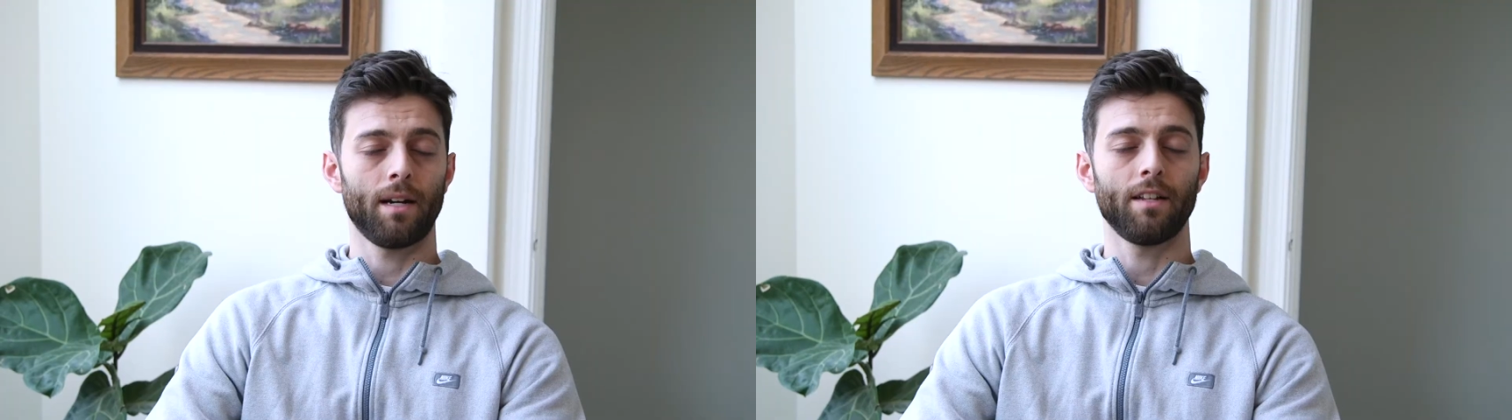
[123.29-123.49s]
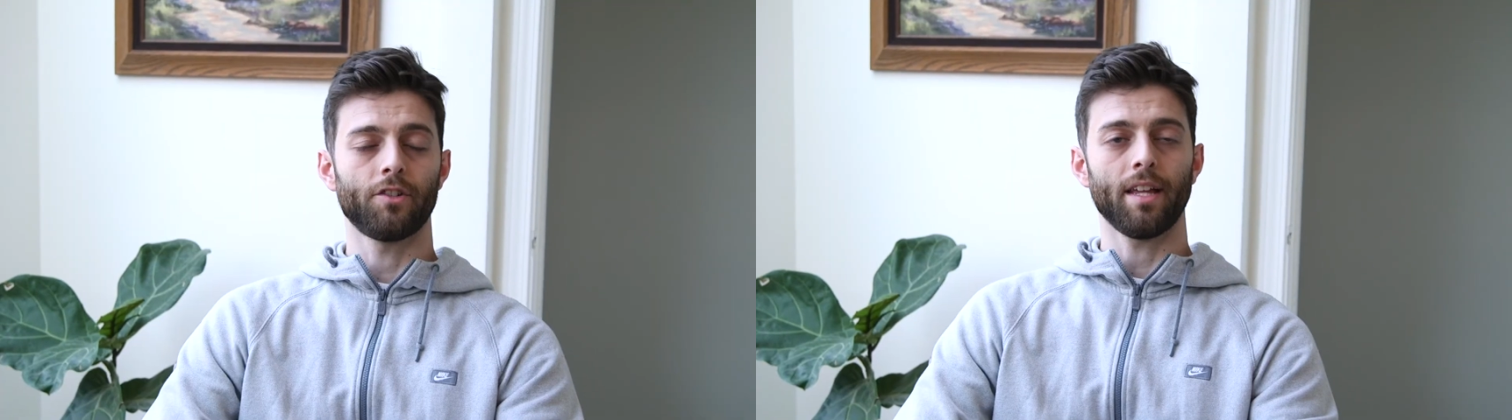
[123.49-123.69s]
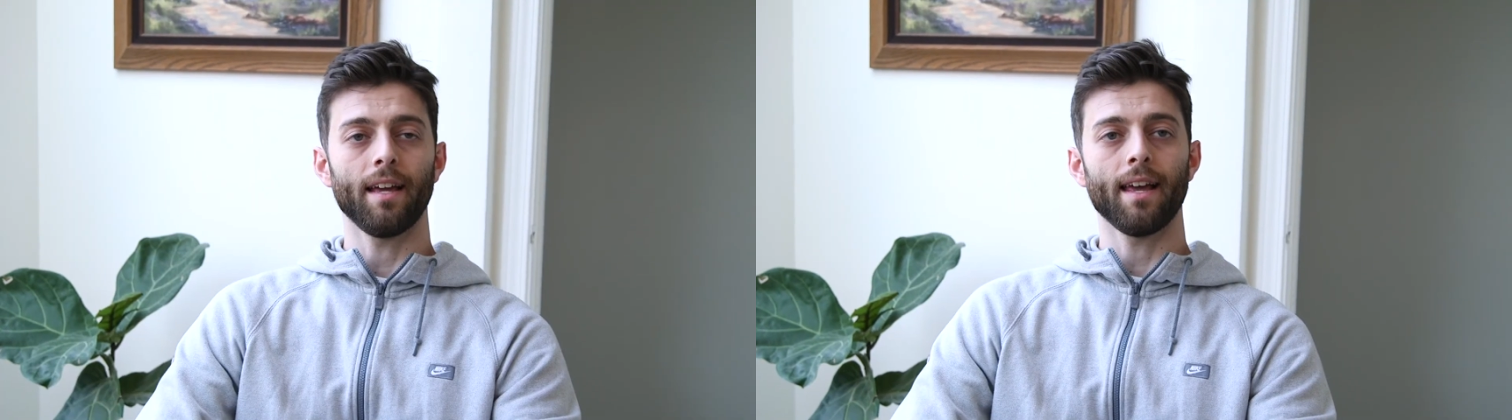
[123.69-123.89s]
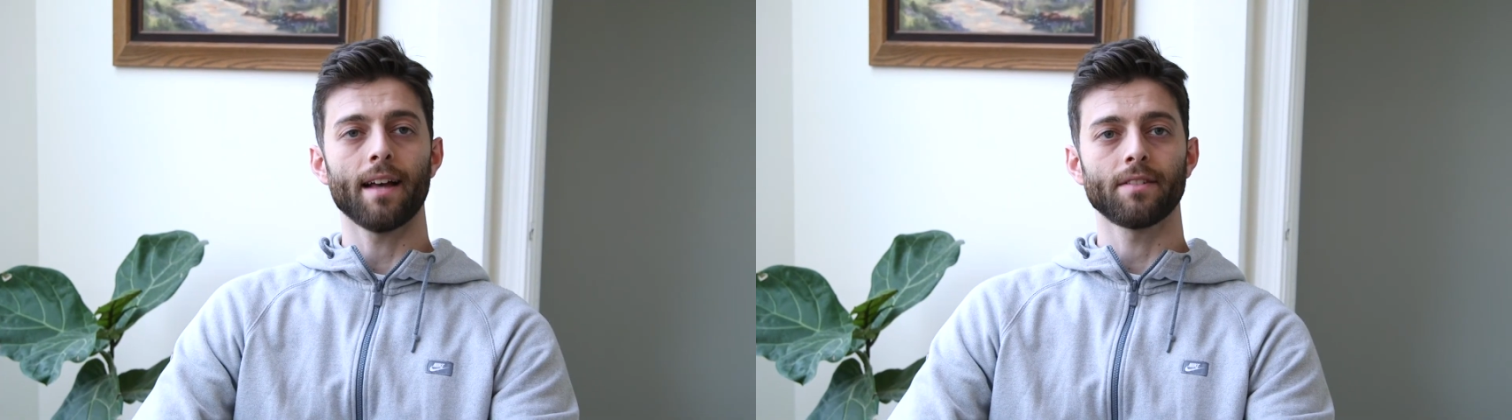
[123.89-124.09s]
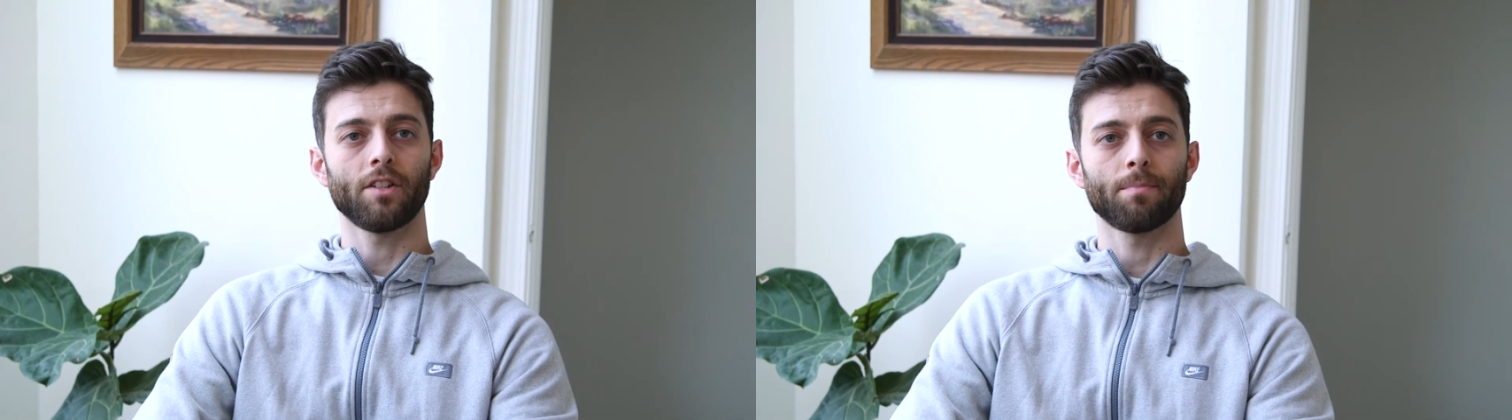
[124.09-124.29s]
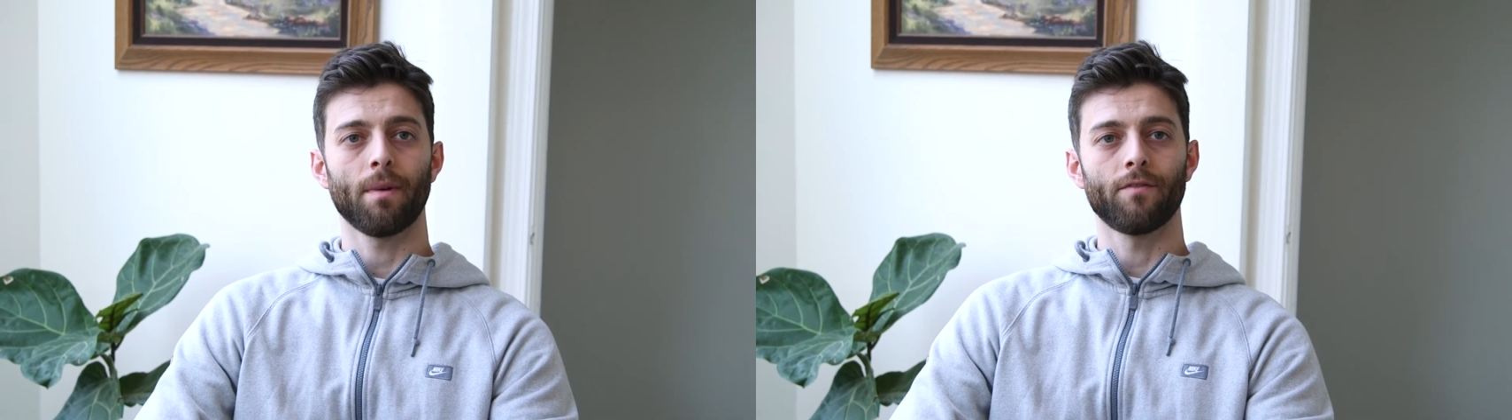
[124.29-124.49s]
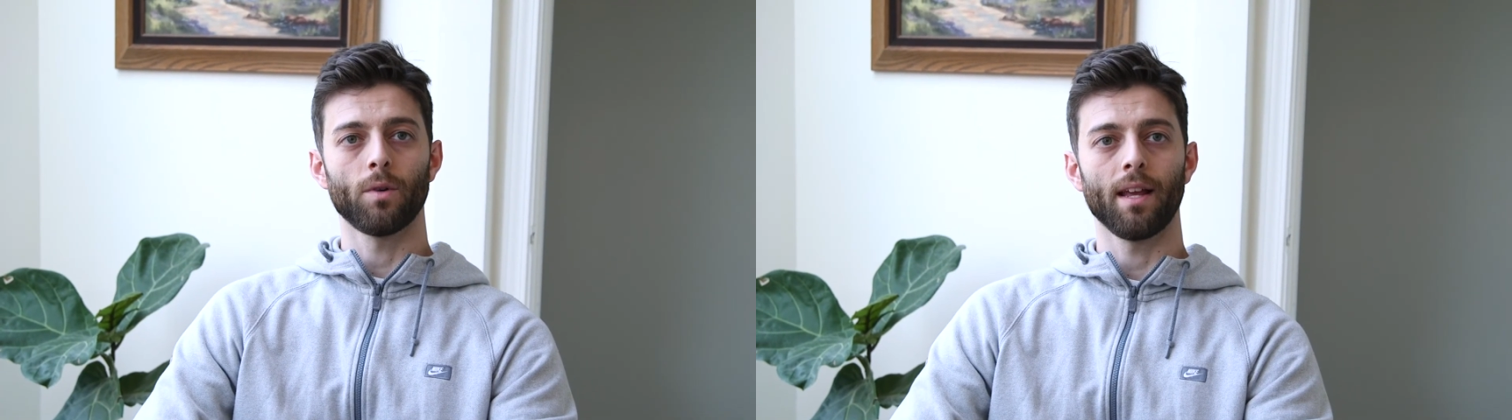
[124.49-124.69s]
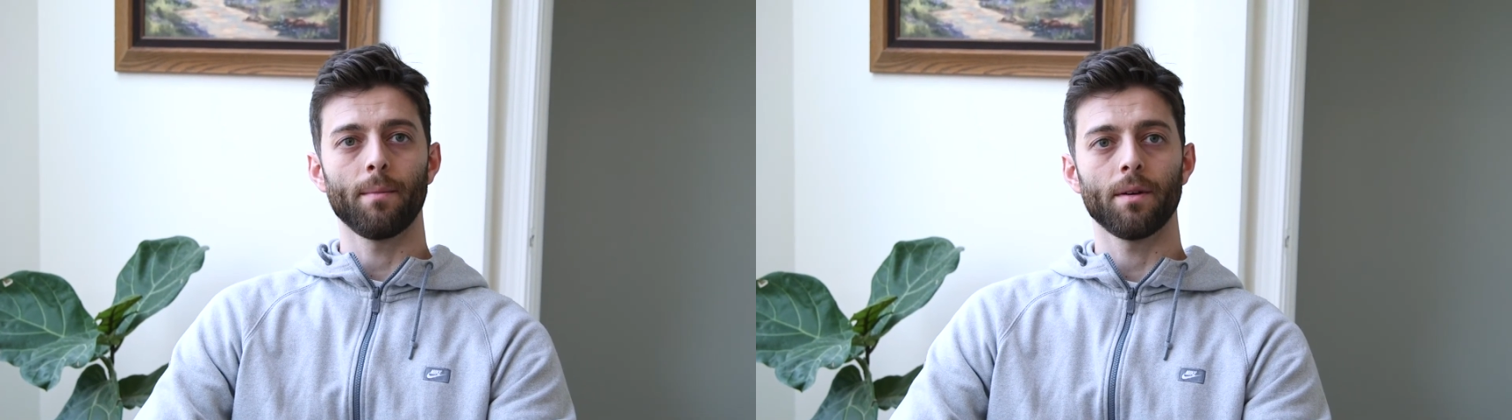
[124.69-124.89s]
gonna need you to get gas. I just bought 4
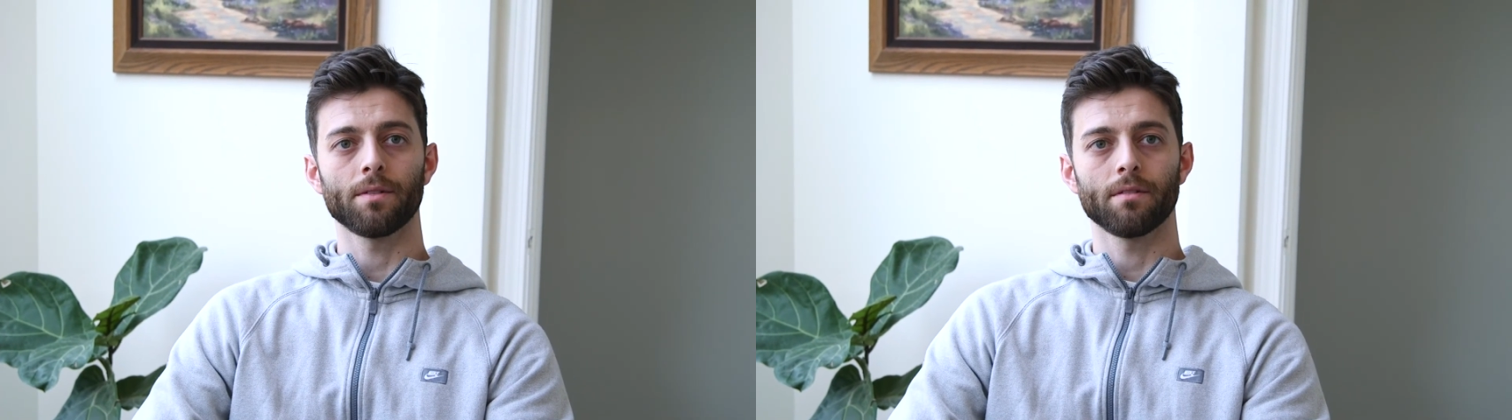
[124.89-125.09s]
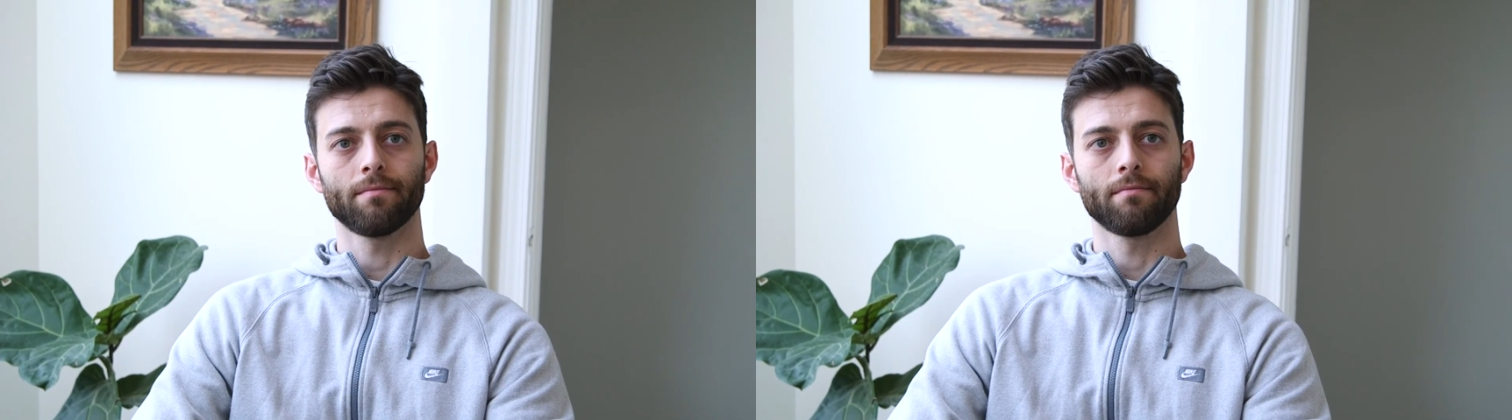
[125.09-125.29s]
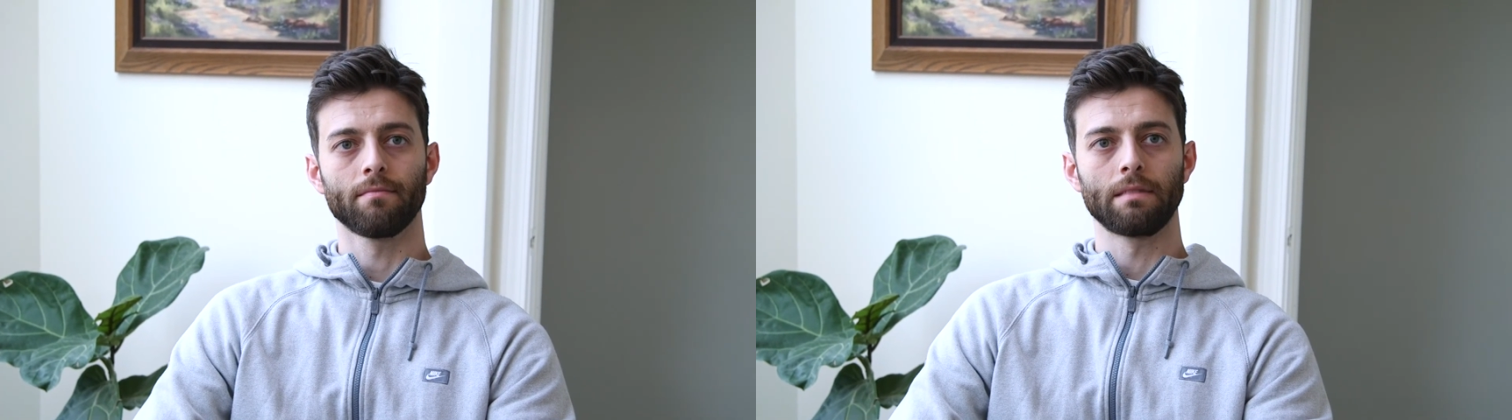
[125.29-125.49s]
Lambos.